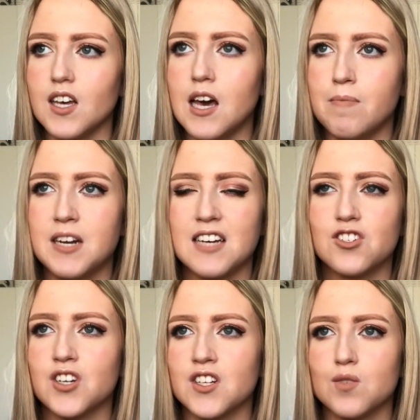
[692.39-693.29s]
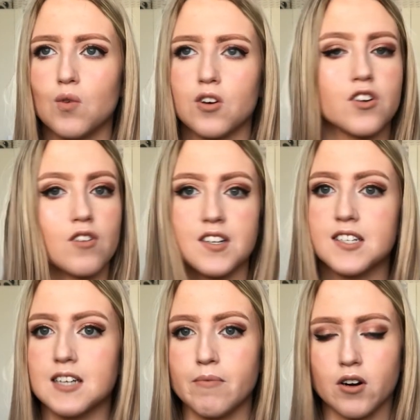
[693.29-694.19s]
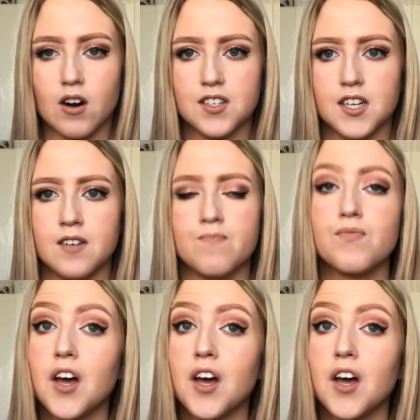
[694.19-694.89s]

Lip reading: a pedestrian's walking across the zebra crossing?